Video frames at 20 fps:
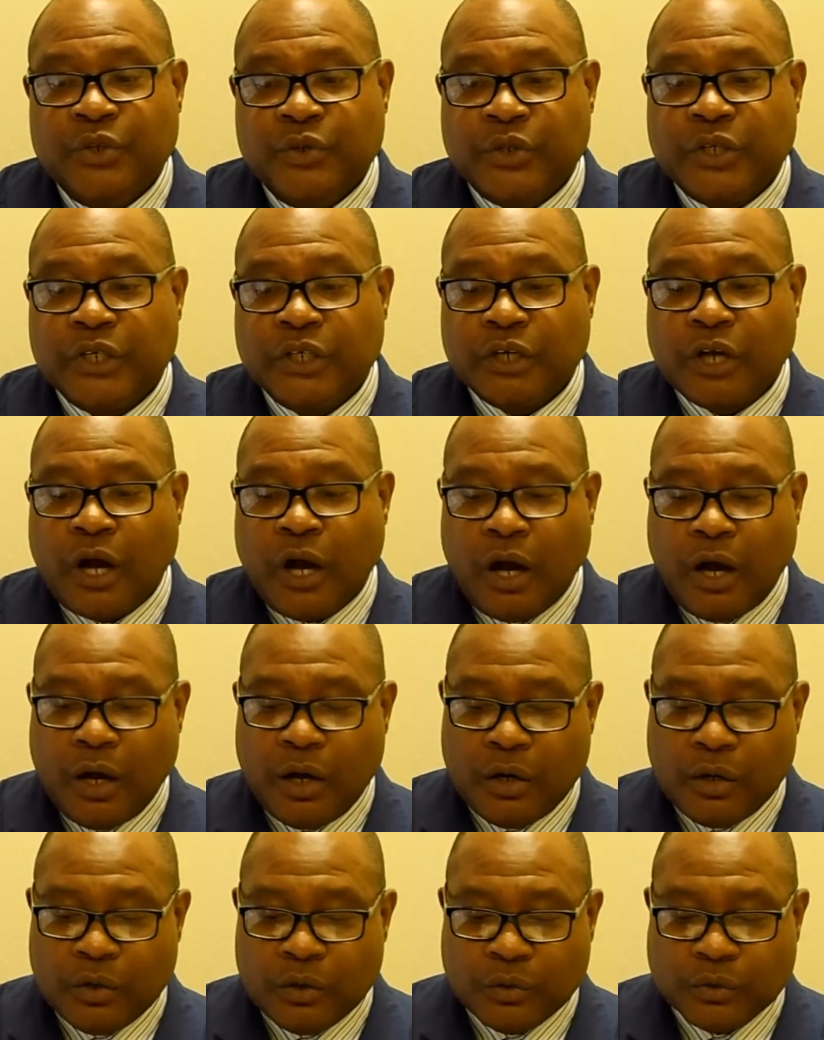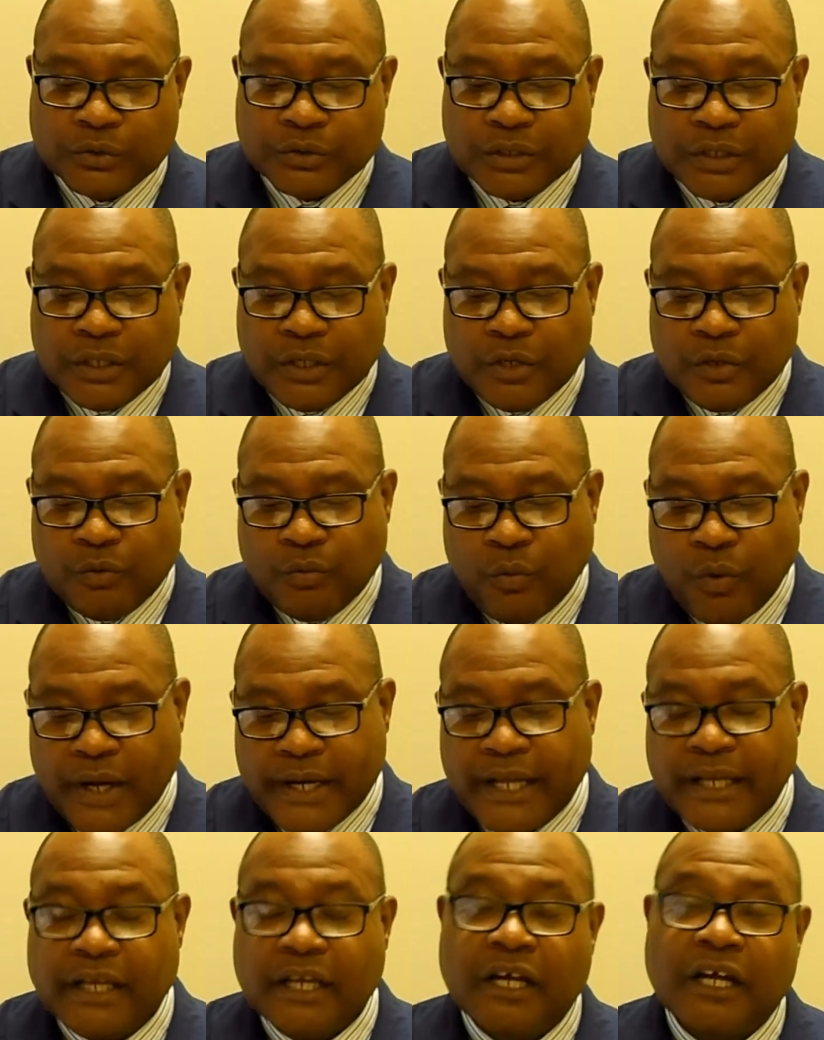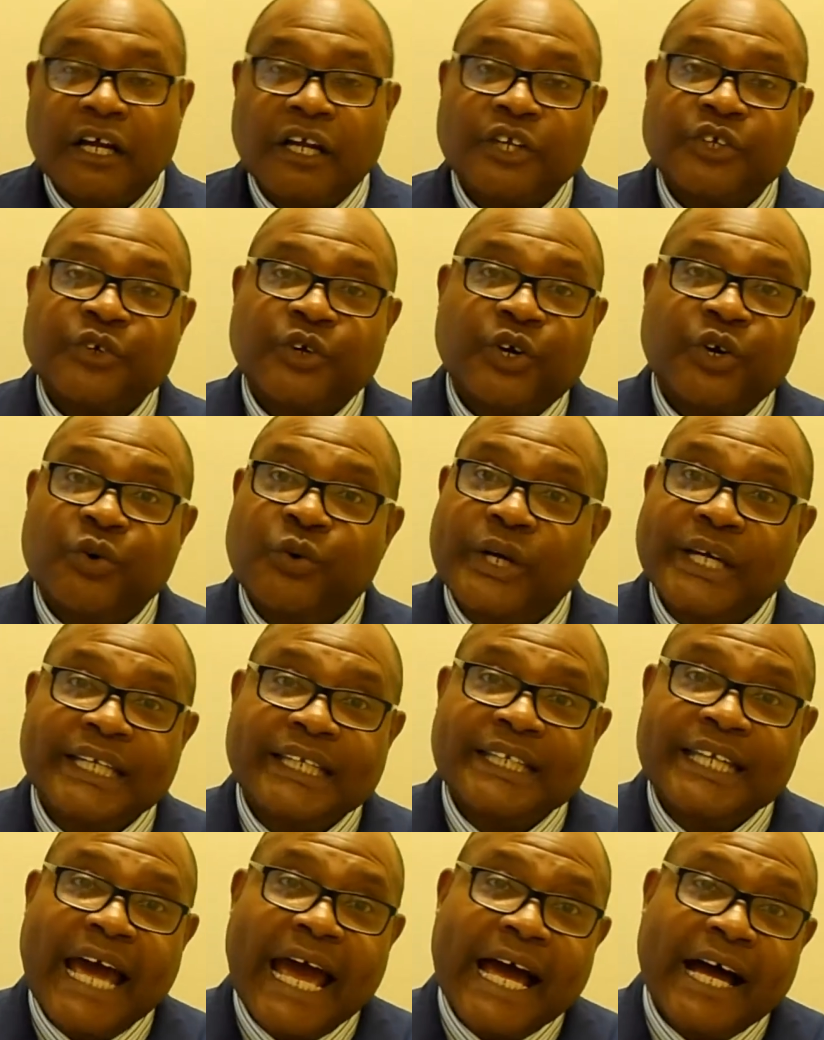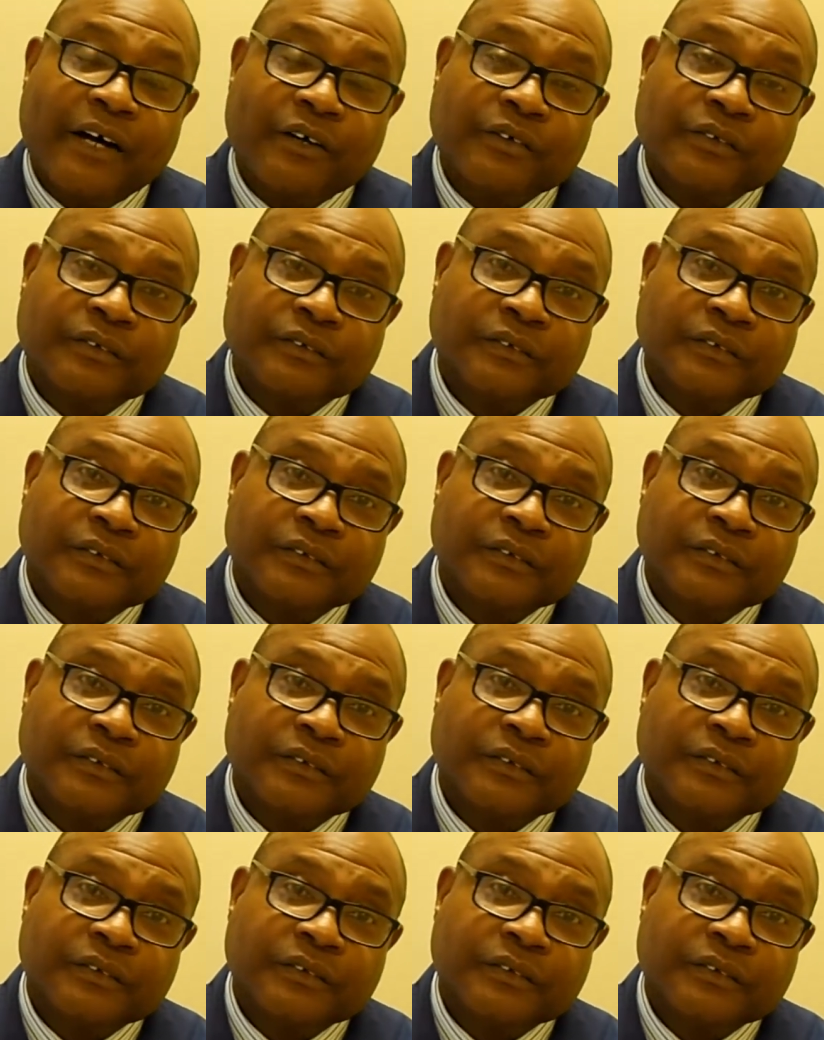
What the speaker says: You can call 1-800-QUIT-NOW,